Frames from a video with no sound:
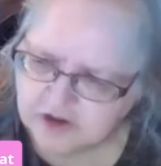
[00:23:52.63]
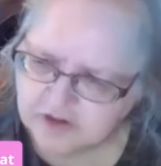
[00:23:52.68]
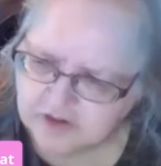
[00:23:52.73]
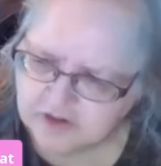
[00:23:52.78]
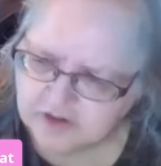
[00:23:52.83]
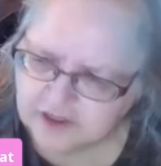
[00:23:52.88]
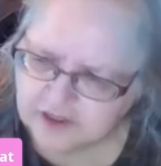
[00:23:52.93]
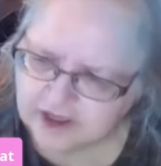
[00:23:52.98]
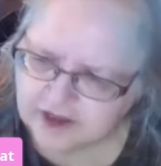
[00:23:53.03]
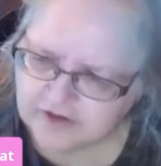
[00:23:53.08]

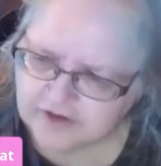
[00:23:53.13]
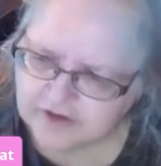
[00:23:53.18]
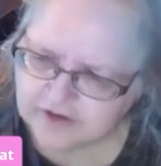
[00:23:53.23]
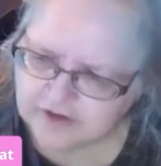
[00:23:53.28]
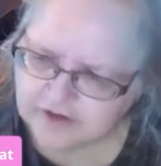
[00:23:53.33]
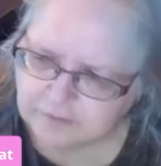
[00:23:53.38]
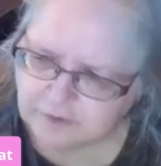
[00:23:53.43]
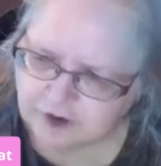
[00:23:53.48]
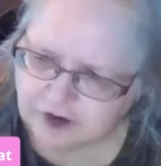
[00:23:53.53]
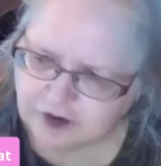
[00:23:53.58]
that's
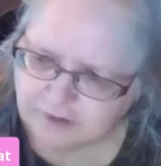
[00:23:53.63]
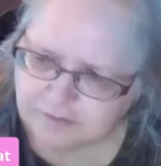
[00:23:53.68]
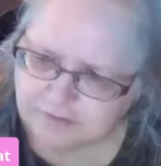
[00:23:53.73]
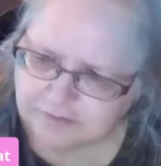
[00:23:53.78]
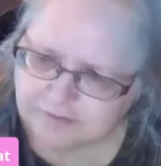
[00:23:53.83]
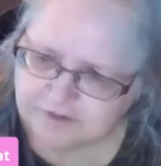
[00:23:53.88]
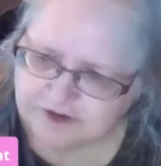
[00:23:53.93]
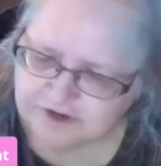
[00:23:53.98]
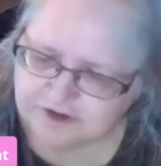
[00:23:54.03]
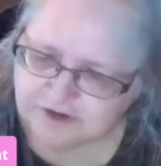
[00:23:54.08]
the
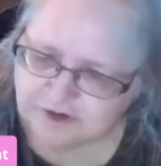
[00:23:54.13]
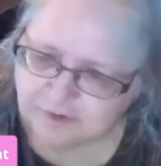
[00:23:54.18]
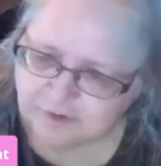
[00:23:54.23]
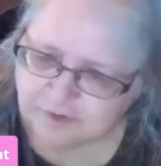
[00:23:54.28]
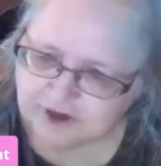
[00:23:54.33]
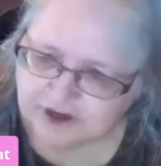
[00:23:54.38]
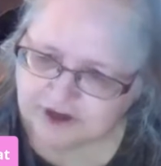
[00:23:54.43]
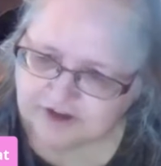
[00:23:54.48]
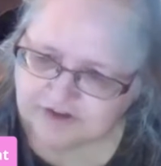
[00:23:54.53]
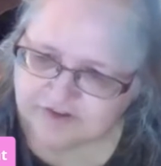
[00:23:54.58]
problem, is
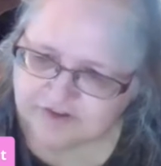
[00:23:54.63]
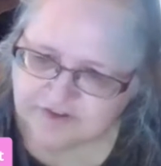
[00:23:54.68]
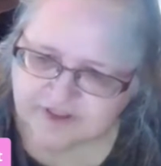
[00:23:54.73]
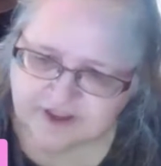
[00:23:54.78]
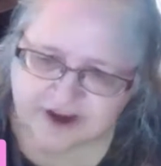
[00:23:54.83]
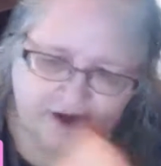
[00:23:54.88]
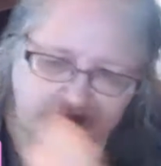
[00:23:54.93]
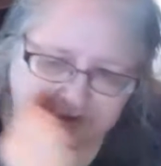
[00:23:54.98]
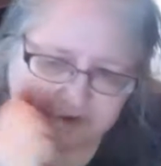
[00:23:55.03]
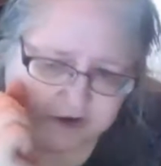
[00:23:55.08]
knowing it's
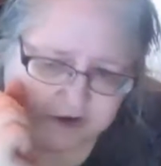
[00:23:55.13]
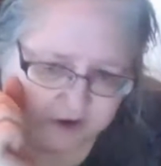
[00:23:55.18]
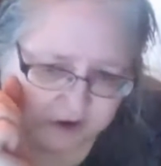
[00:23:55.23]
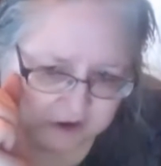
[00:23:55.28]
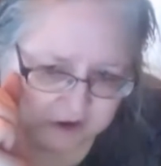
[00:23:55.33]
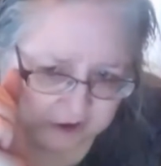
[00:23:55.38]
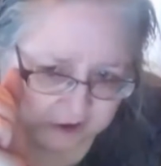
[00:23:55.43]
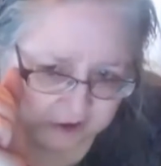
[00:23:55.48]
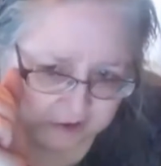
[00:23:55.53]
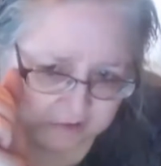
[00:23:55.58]
there
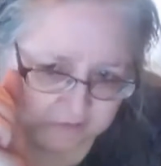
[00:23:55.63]
and